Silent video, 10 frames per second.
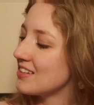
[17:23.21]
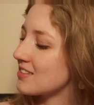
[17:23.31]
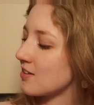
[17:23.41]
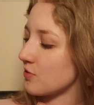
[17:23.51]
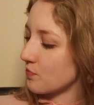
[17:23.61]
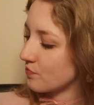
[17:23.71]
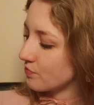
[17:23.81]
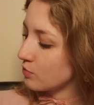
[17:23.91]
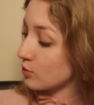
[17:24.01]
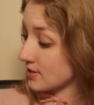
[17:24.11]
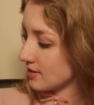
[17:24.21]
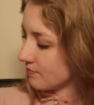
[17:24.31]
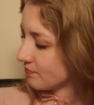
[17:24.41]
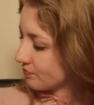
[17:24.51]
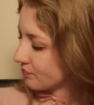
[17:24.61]
So porcelain.
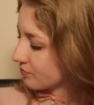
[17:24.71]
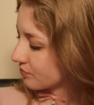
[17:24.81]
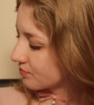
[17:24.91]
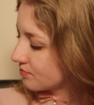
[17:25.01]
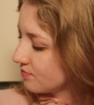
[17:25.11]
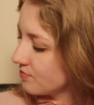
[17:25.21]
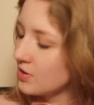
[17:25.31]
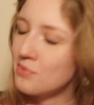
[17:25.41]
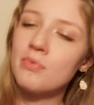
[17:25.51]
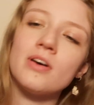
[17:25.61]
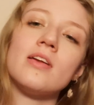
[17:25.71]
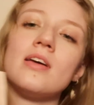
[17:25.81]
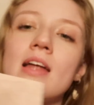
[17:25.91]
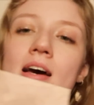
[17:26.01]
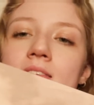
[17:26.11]
But
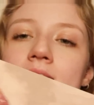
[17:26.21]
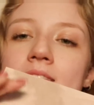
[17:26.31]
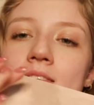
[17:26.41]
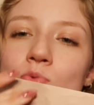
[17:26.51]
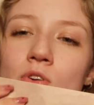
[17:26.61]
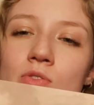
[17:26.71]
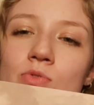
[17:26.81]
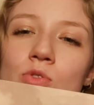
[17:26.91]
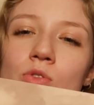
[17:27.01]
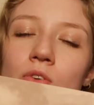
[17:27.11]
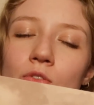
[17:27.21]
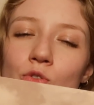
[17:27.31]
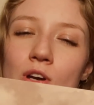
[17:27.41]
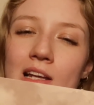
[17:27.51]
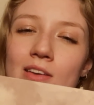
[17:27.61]
it has this wonderful,
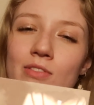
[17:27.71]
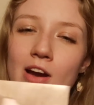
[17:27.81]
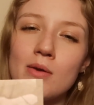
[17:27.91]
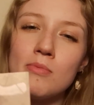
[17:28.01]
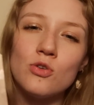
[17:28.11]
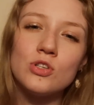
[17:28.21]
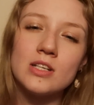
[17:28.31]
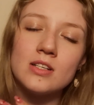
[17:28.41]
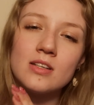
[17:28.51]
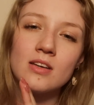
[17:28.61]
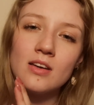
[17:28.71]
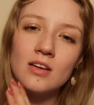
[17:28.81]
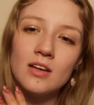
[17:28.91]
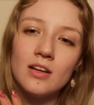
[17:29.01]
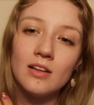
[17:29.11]
really very muted
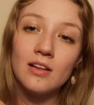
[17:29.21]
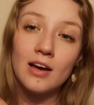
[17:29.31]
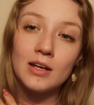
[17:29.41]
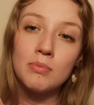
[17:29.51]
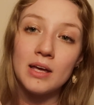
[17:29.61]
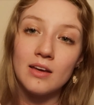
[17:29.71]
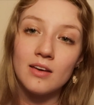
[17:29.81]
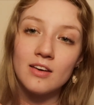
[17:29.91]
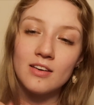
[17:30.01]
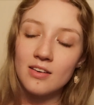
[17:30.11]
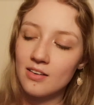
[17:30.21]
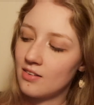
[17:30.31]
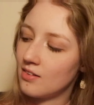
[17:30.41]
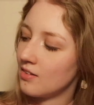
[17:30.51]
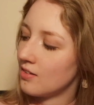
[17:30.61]
light pink
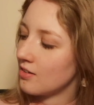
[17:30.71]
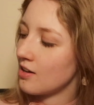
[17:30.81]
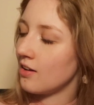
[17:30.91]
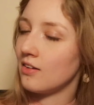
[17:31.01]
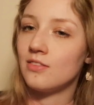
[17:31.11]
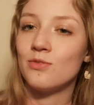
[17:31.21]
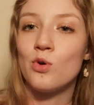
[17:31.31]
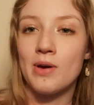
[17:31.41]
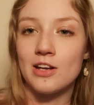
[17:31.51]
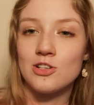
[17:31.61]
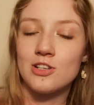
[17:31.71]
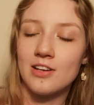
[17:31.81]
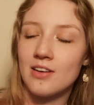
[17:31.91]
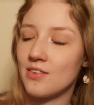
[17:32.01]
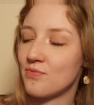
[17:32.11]
colour. We matched
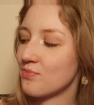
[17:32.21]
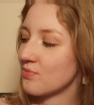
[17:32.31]
today.